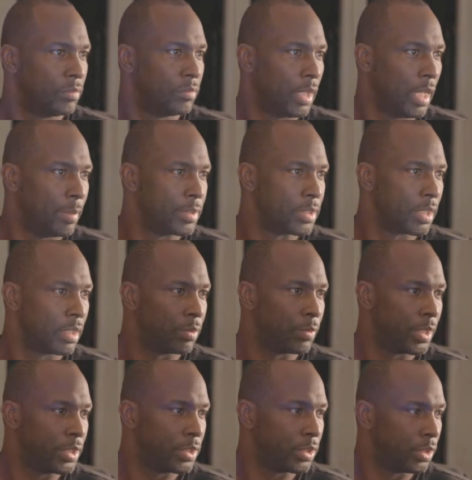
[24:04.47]
Amazon
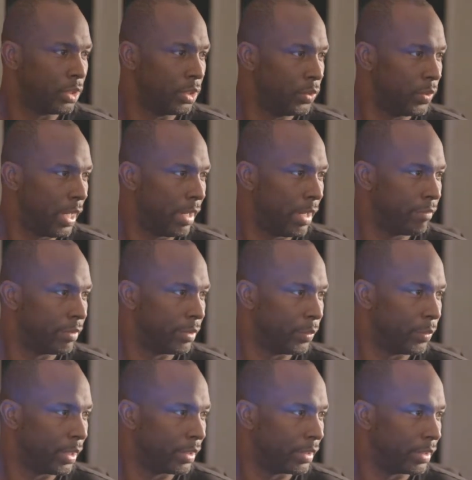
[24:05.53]
rates are low
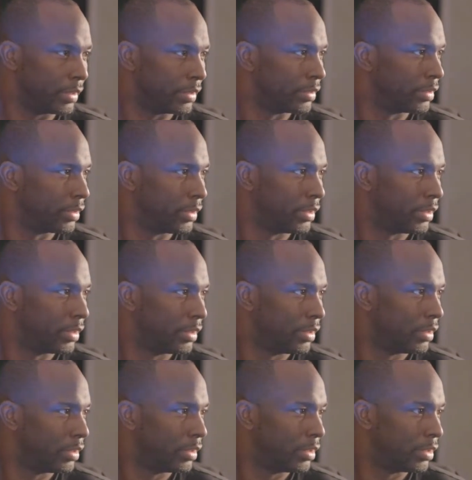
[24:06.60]
everywhere.
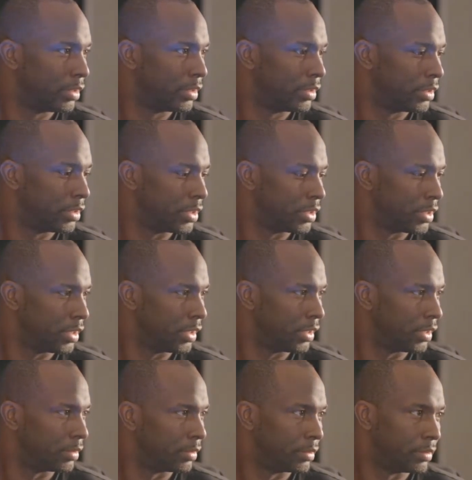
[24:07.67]
Just
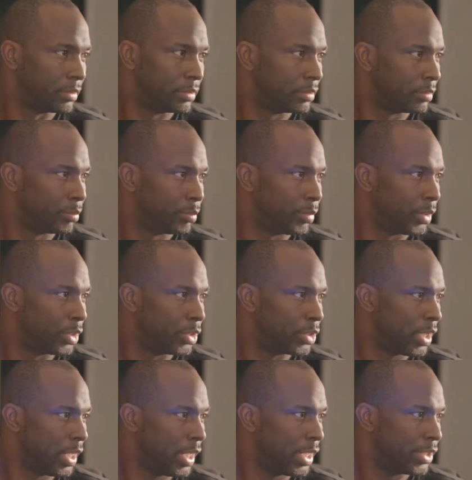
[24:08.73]
uh, pure
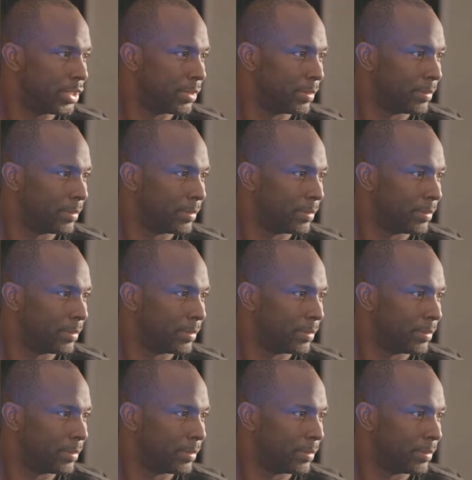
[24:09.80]
trash.